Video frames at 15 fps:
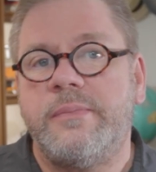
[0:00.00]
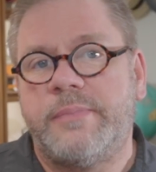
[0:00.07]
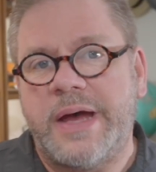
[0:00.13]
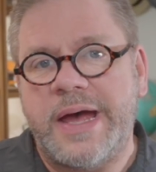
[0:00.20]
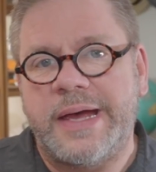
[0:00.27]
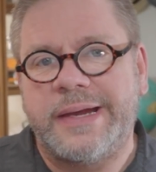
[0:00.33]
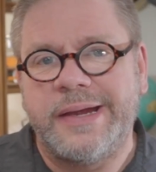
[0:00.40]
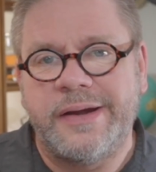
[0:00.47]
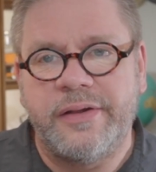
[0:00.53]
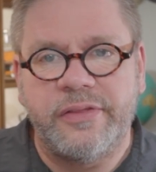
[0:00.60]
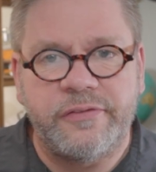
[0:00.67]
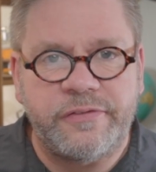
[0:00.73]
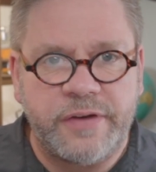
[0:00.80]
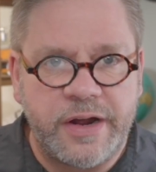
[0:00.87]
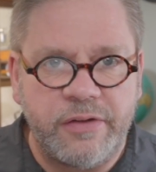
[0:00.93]
back into
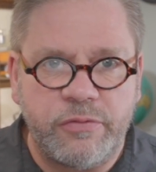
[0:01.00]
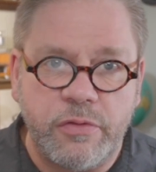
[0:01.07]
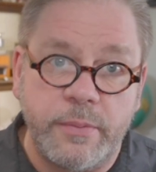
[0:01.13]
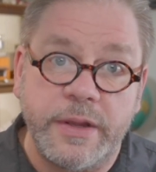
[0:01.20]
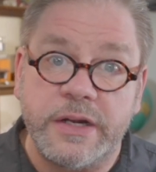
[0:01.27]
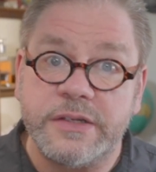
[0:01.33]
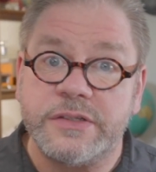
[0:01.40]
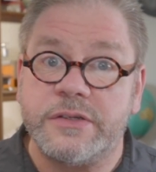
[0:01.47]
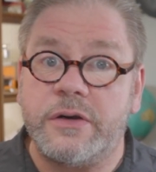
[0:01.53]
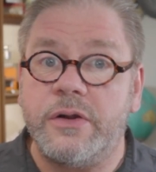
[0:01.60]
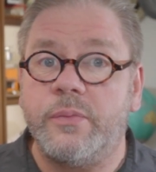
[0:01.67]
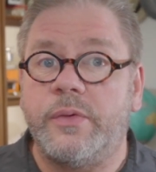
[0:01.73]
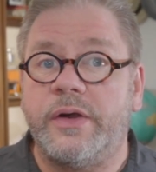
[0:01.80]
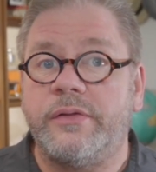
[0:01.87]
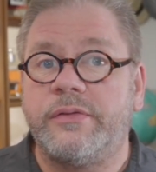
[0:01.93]
the file format it
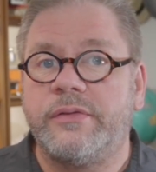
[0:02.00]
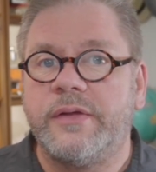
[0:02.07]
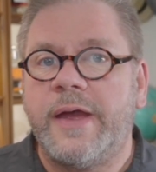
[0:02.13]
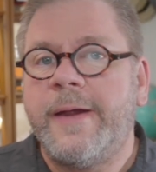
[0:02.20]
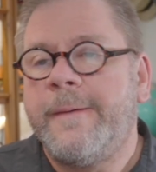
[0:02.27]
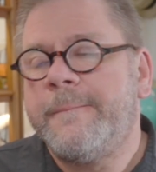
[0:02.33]
started with.